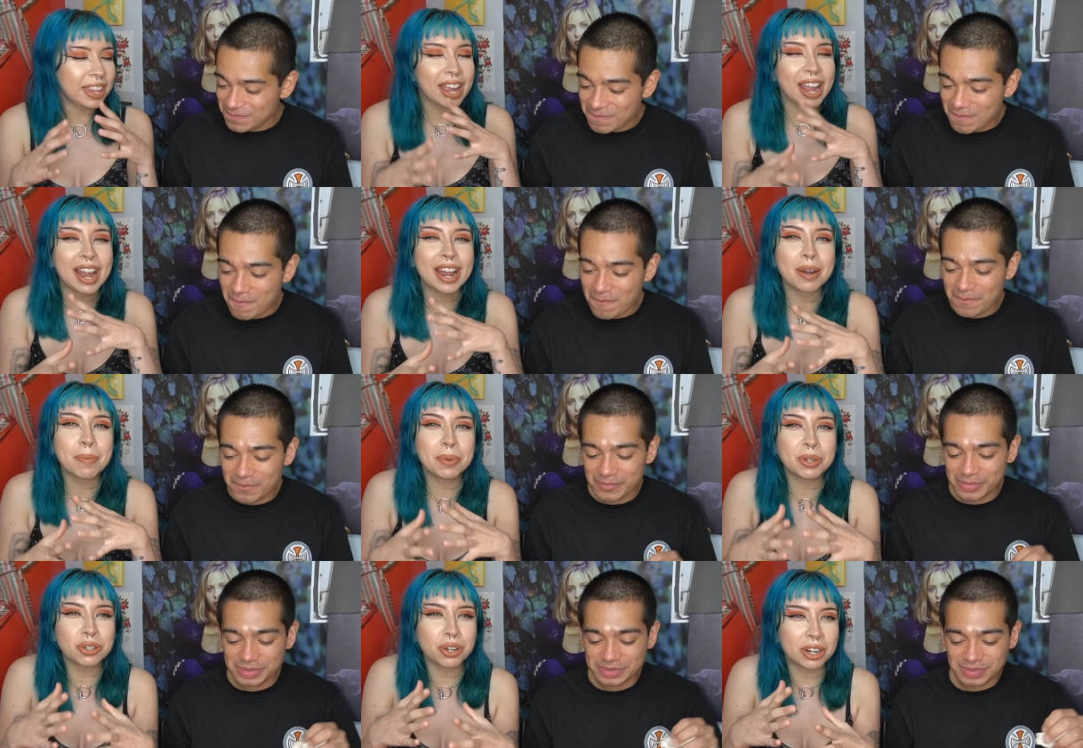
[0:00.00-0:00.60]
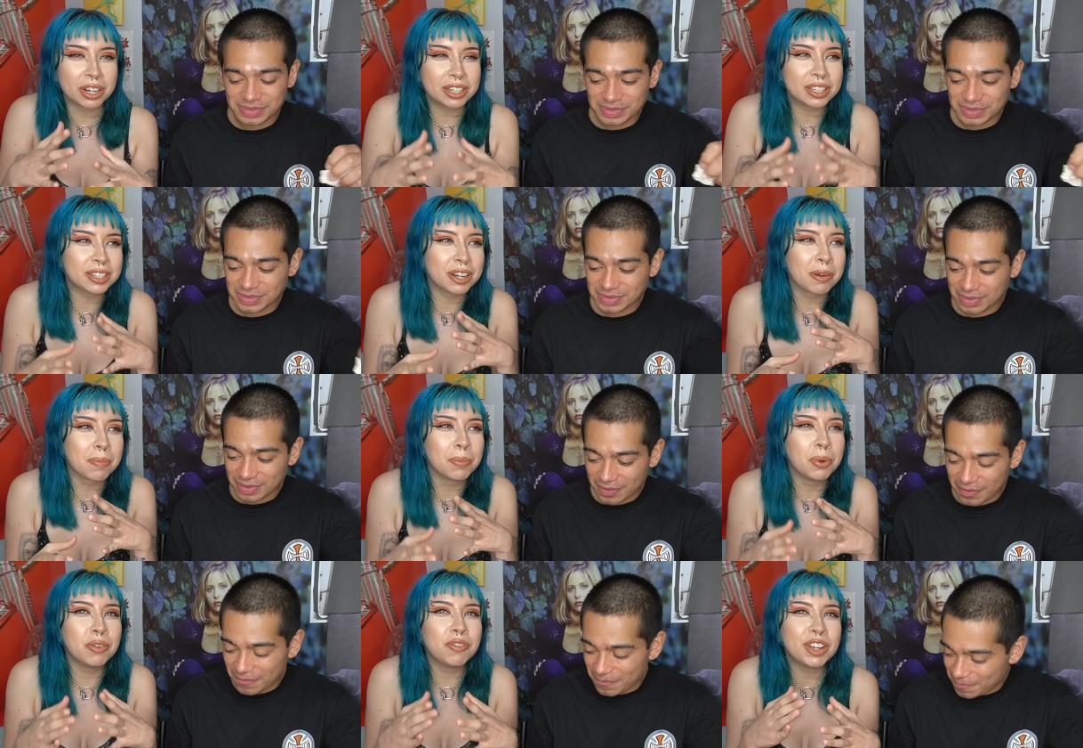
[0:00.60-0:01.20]
Speaker 1: the, animatronics
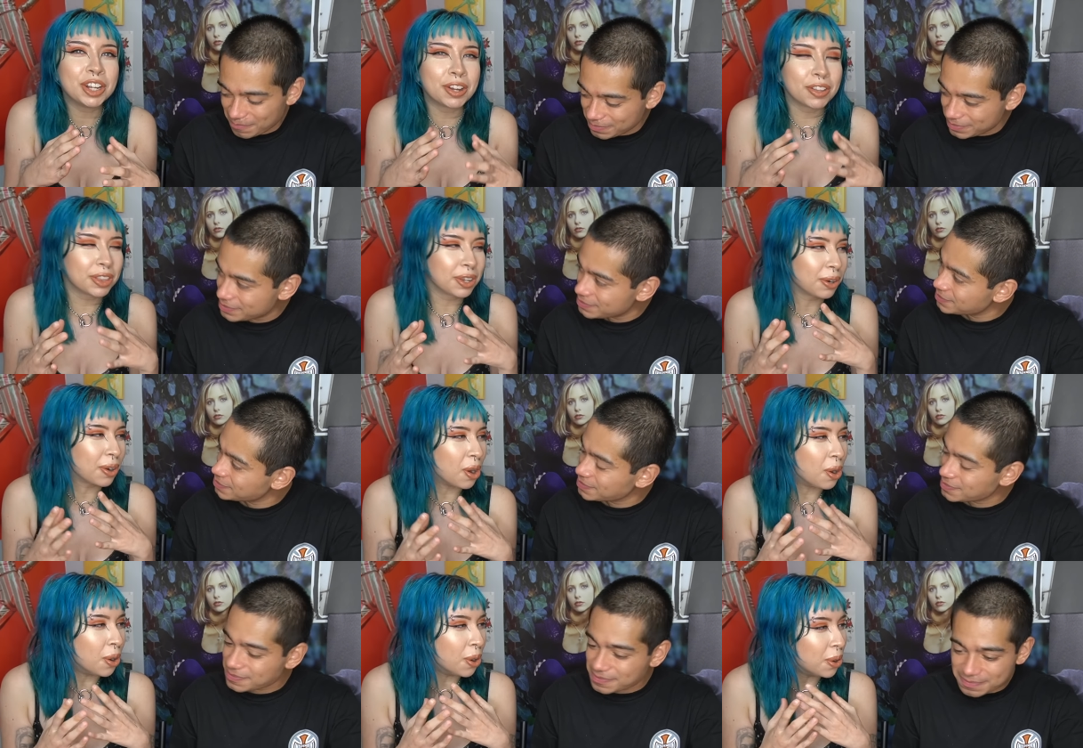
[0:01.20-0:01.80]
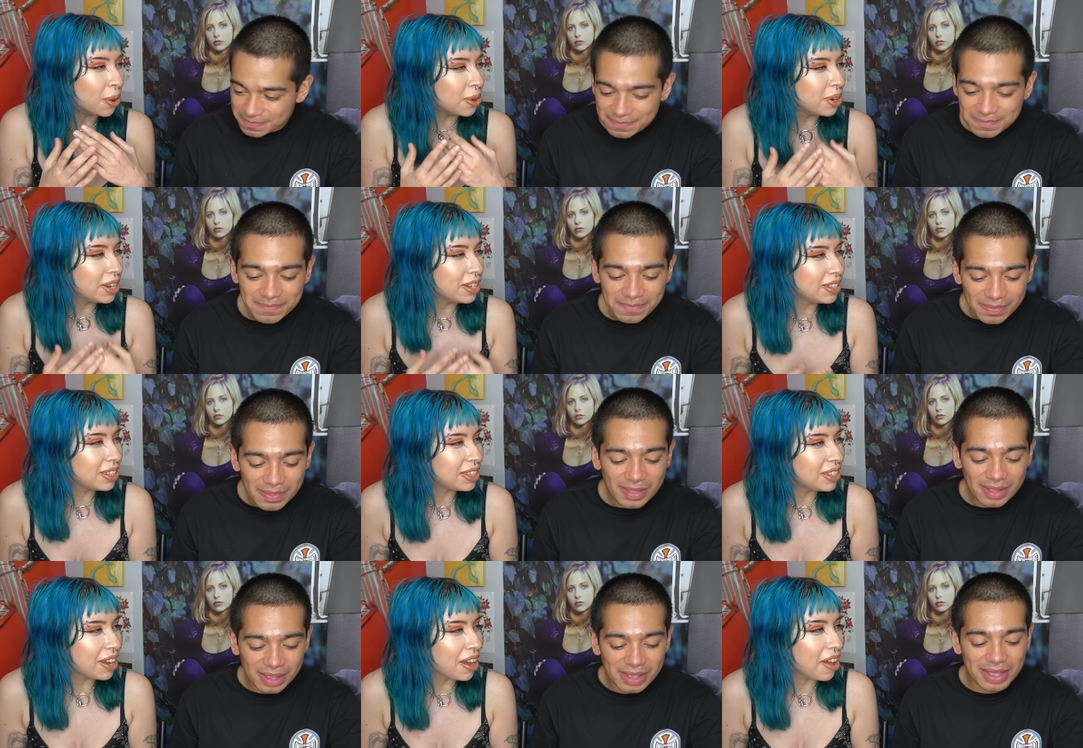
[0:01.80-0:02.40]
start moving on their own
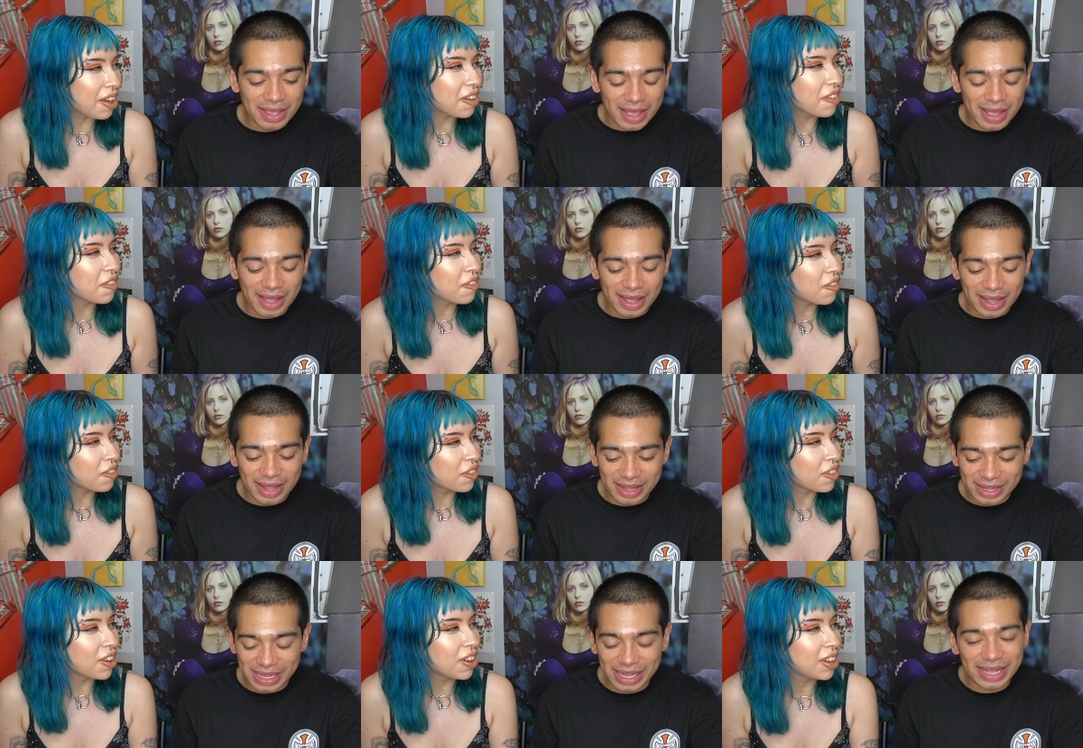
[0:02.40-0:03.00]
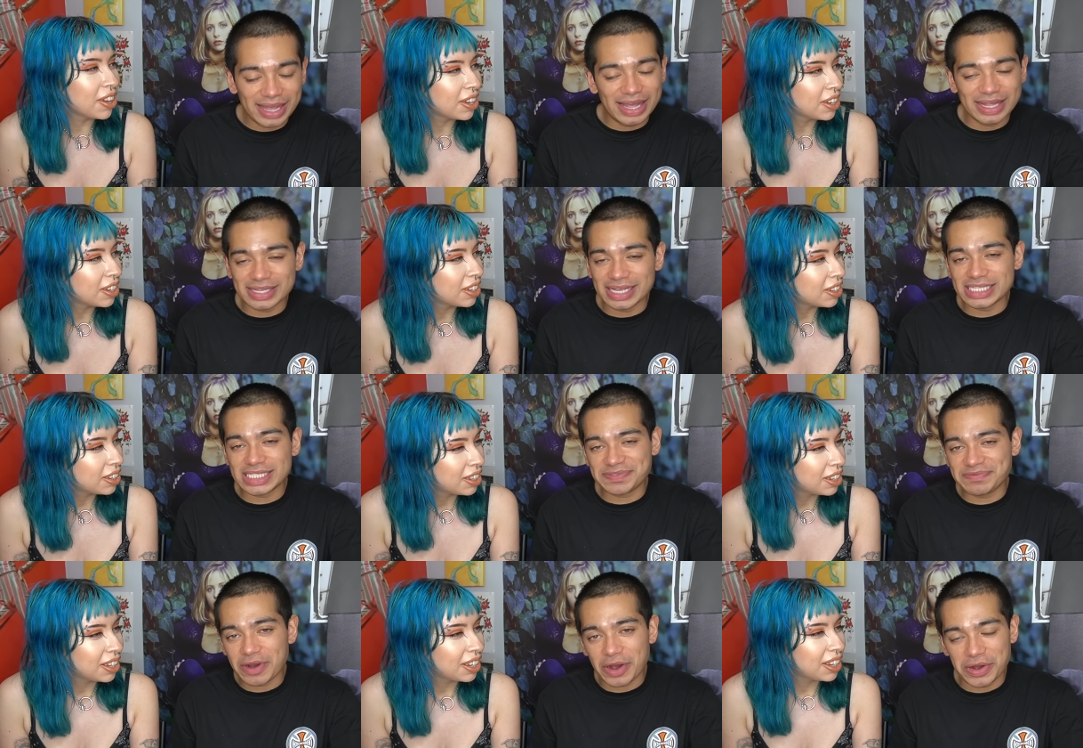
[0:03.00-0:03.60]
and stuff. Yeah,
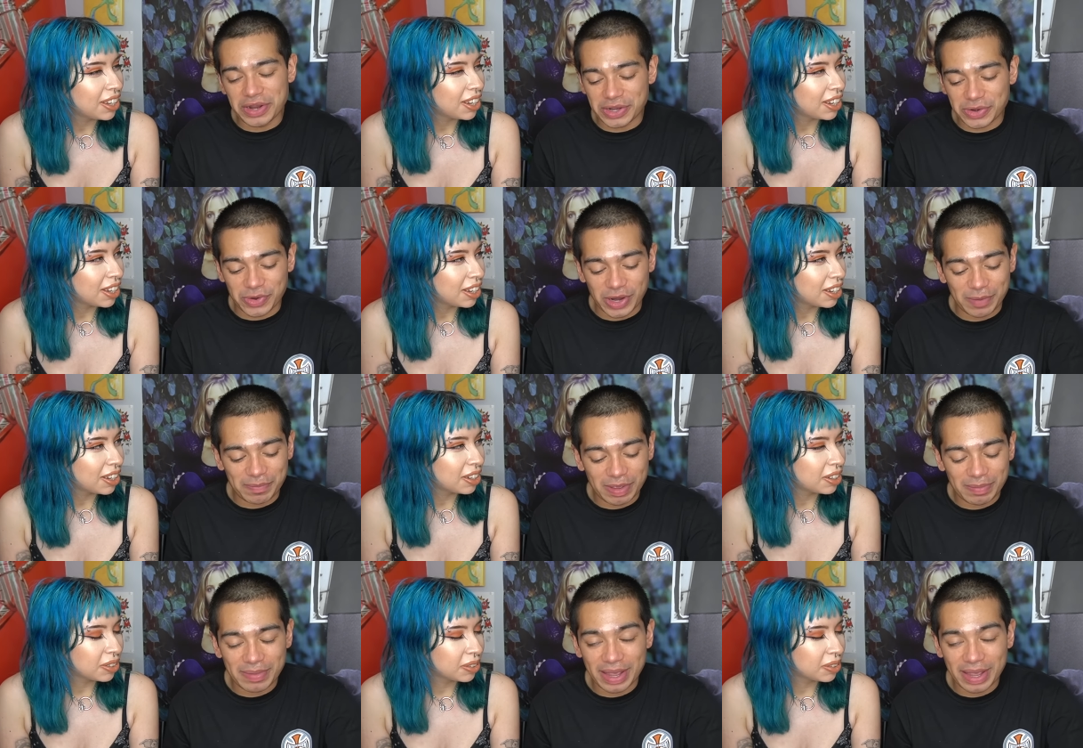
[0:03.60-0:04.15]
it,
Speaker 2: it's very creepy,